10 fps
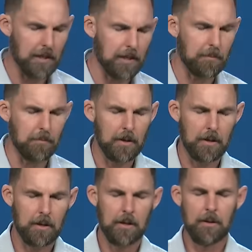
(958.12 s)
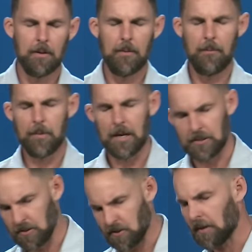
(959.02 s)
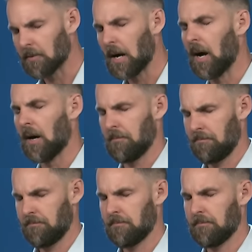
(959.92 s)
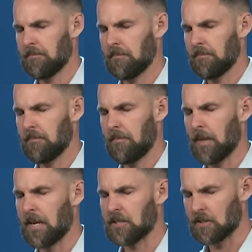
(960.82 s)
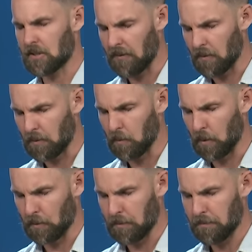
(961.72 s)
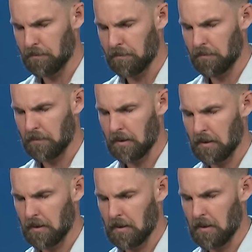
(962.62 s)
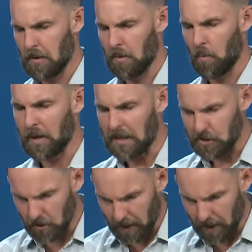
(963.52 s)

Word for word: him as the Son of God and as the Savior of the world. We need your